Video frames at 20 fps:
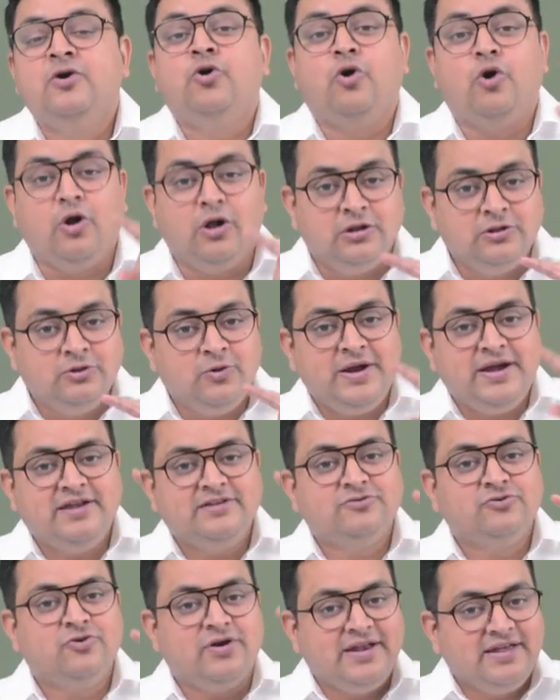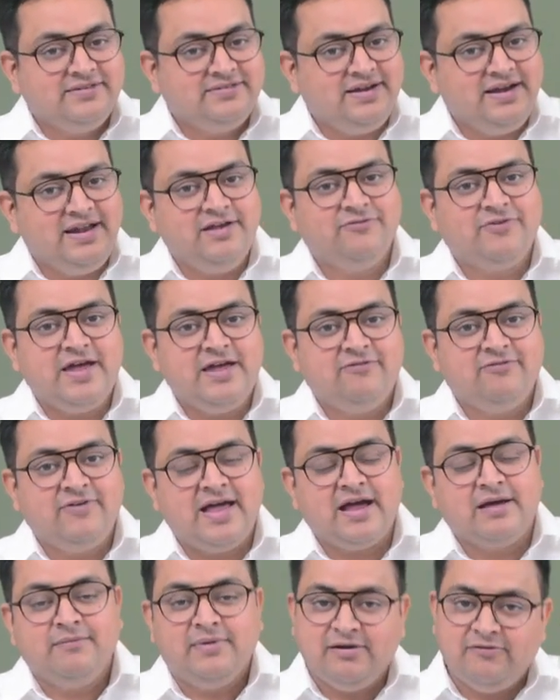Although it is not exceeding 5
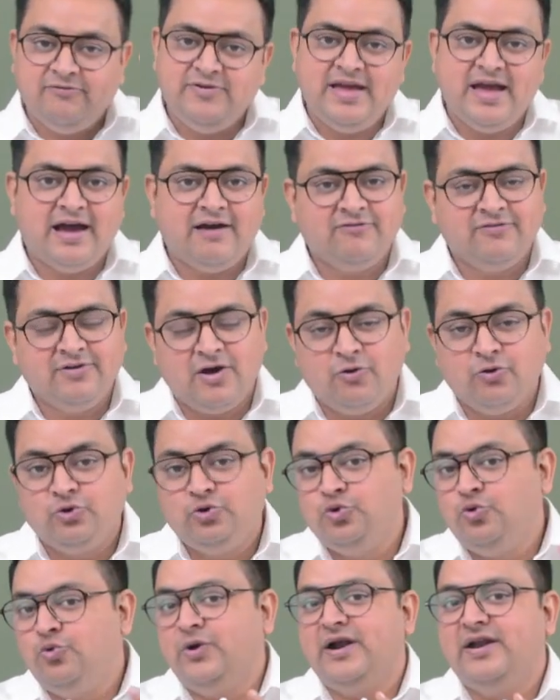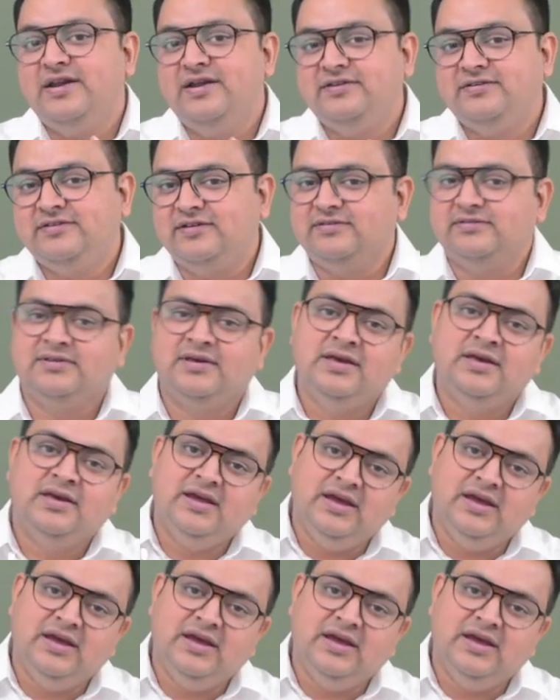lakh, but we have now two conditions.